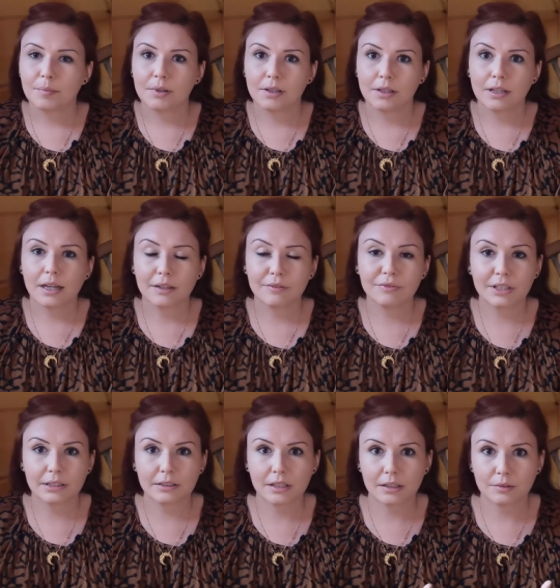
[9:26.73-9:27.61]
Uh, I
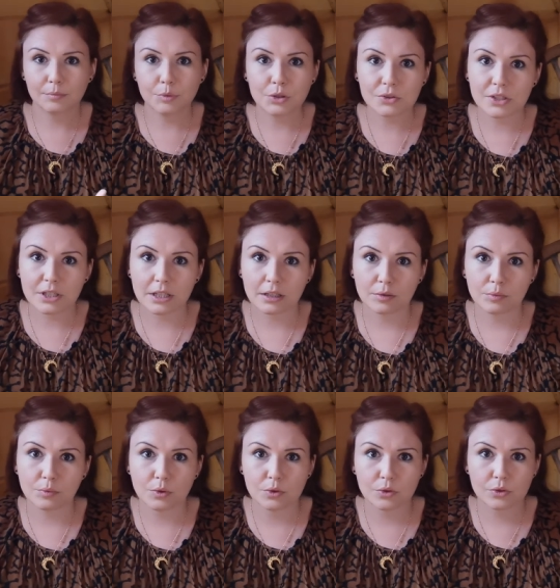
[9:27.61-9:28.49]
think that musical
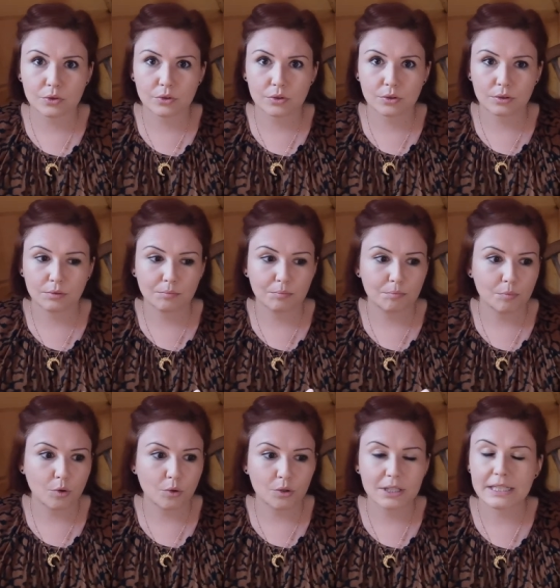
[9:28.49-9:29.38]
was uh,
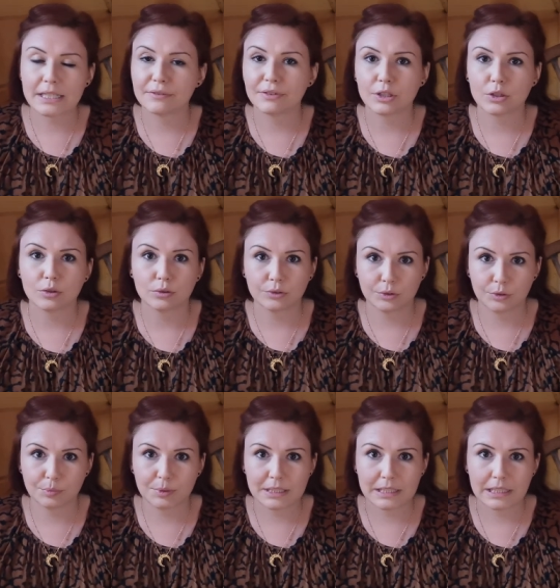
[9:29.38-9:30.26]
more difficult
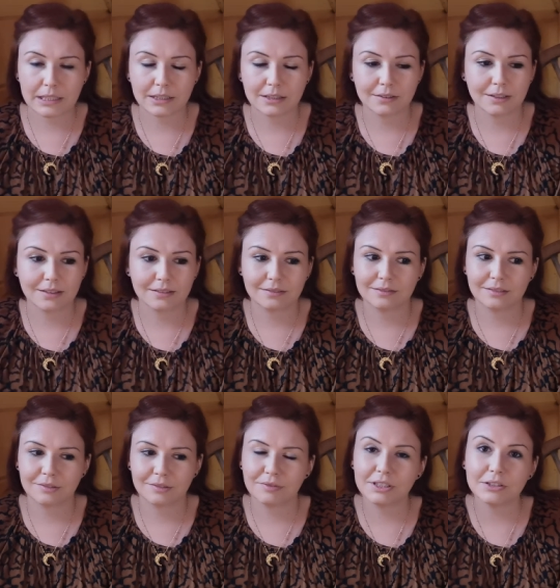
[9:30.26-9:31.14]
to be done than
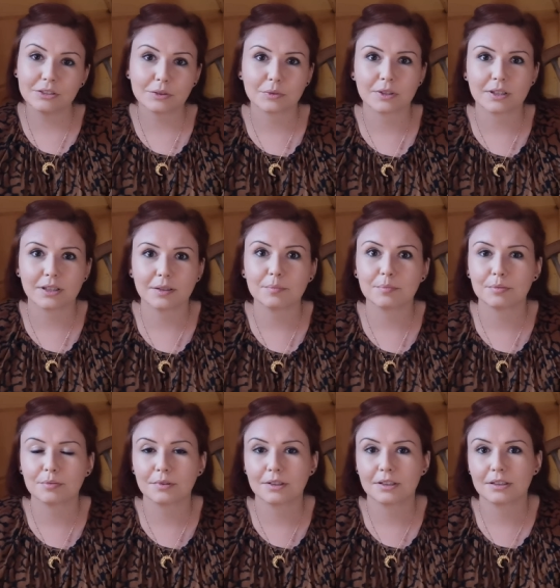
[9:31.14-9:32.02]
the video clip
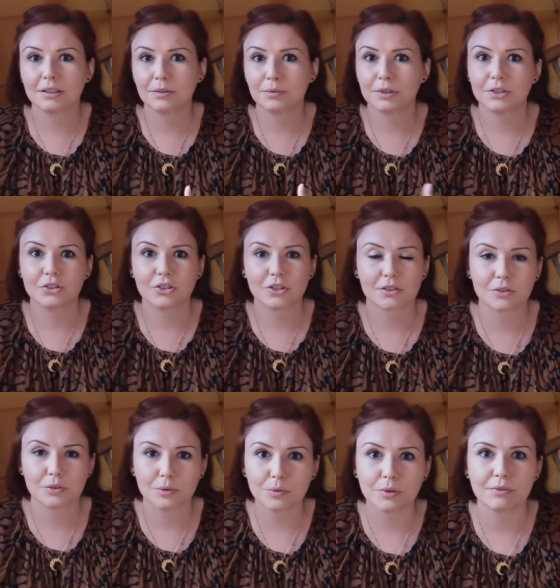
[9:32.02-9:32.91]
where there were
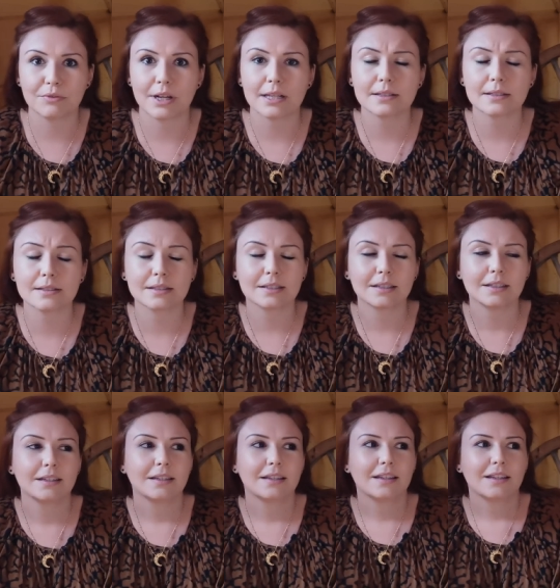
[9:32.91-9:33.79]
just two of us.
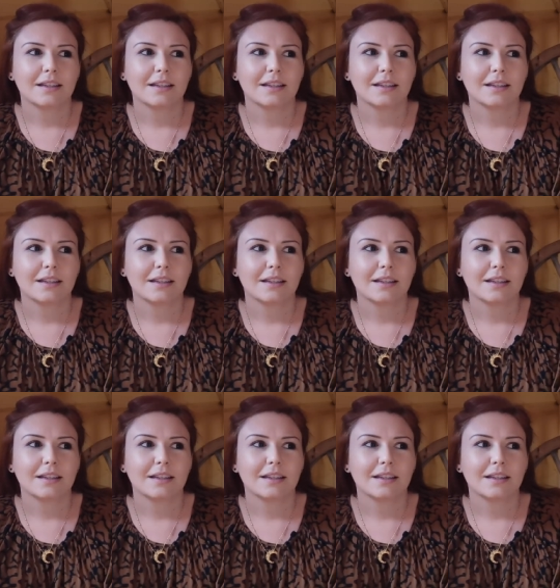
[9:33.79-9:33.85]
